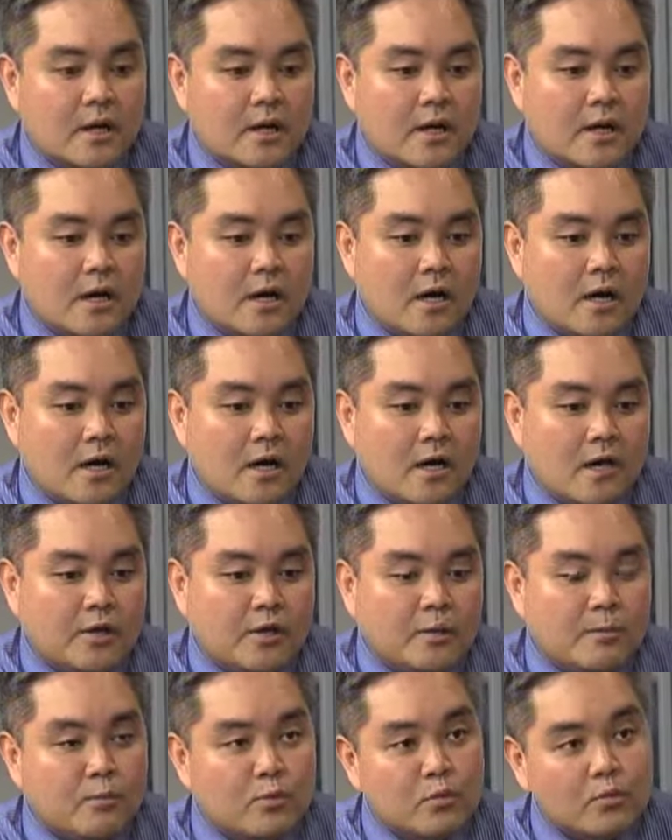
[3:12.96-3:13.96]

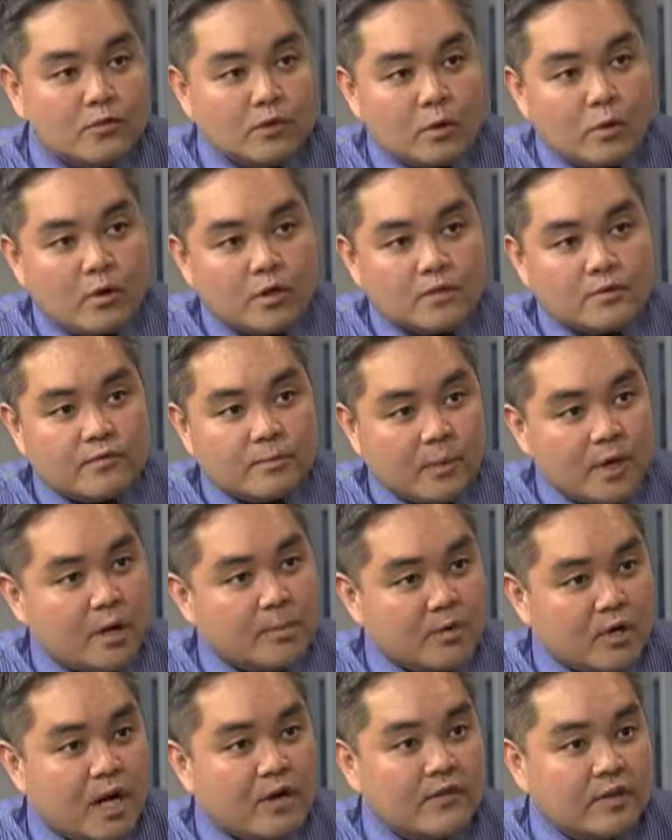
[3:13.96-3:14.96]
the move towards
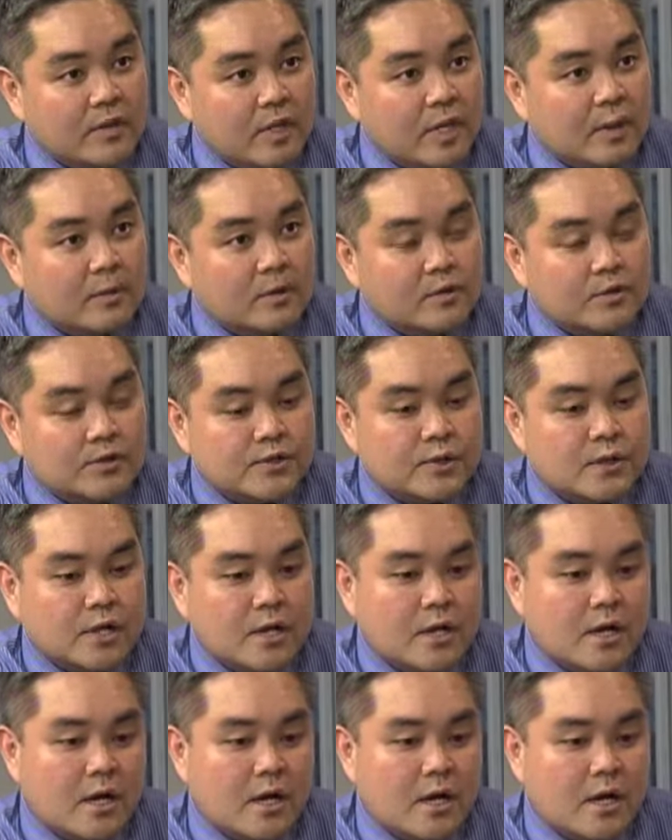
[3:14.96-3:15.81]
private labels.